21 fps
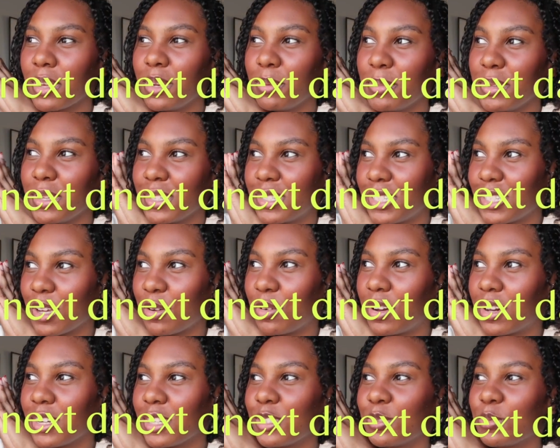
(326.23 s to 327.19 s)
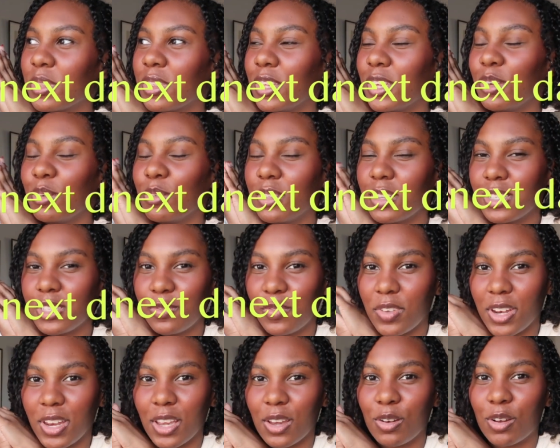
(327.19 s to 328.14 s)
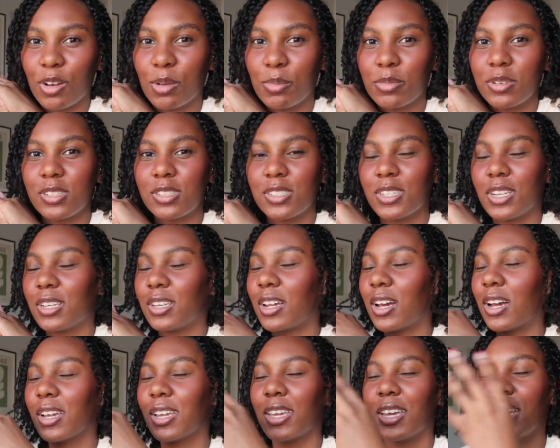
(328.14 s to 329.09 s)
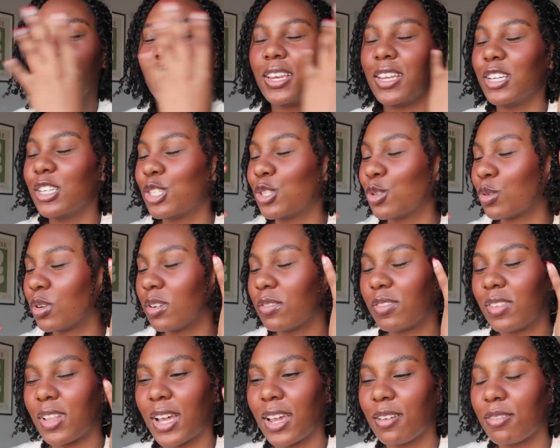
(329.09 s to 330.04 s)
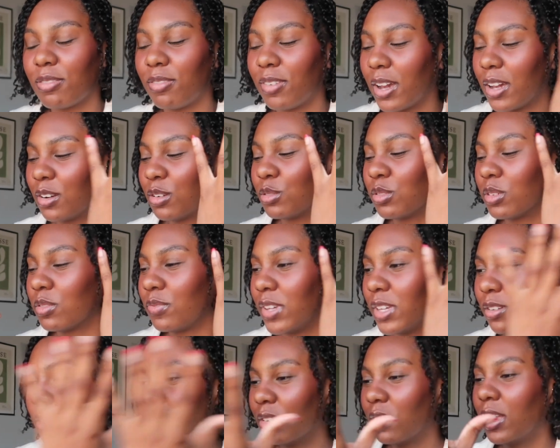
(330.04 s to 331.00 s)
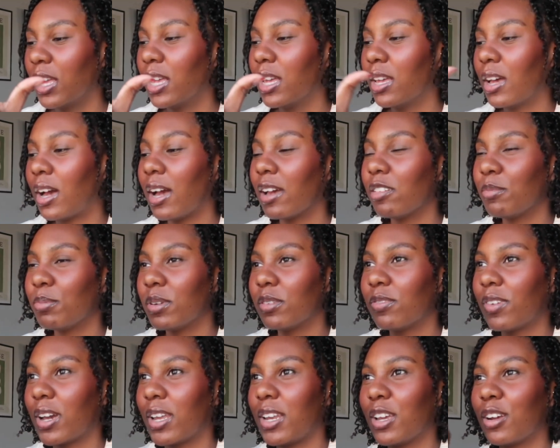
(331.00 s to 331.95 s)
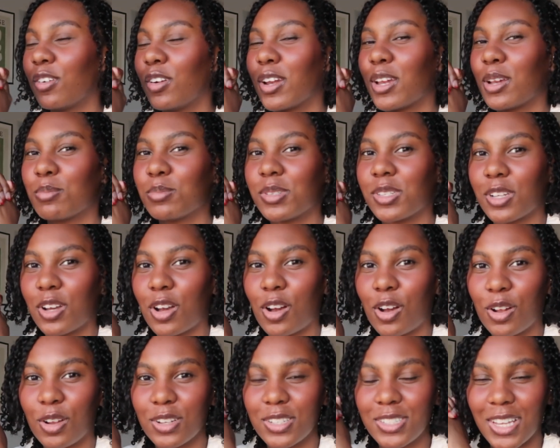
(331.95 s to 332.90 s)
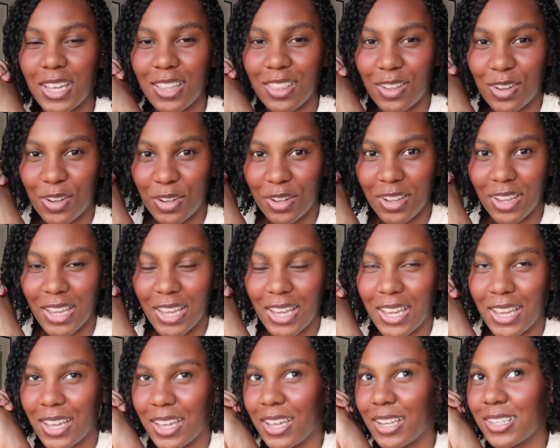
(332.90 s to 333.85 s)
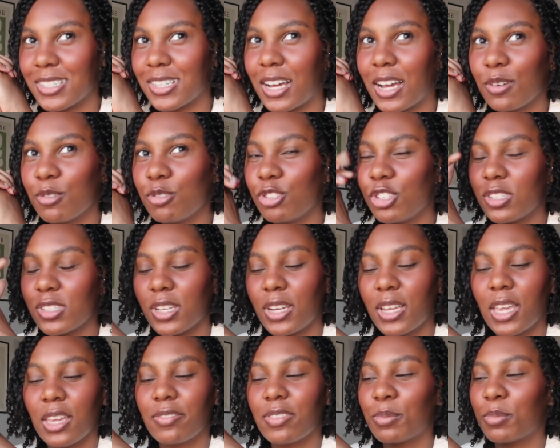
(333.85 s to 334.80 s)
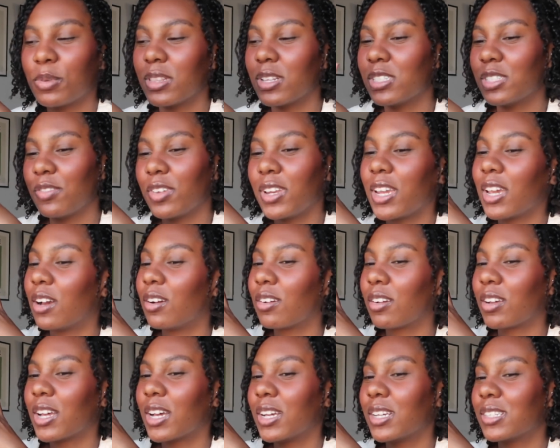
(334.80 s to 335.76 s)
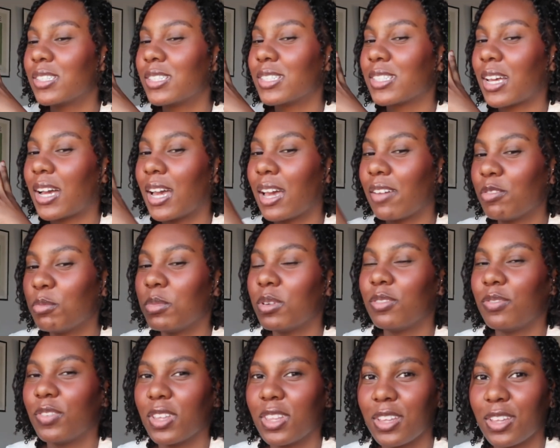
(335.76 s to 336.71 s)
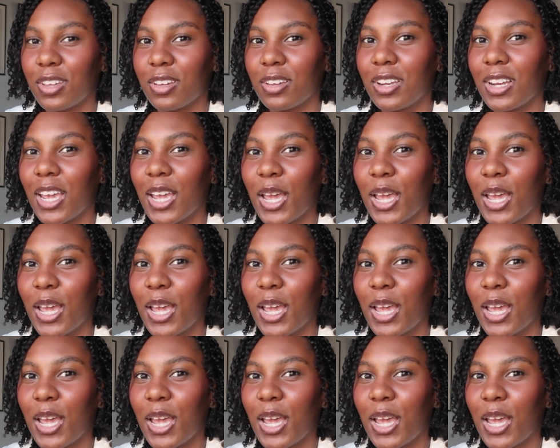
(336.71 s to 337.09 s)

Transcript: gonna be so honest with you, this video almost did not get any sort of like final reveal. I've been fighting cramps all day long, and I was just gonna give up on this video because I haven't been feeling good.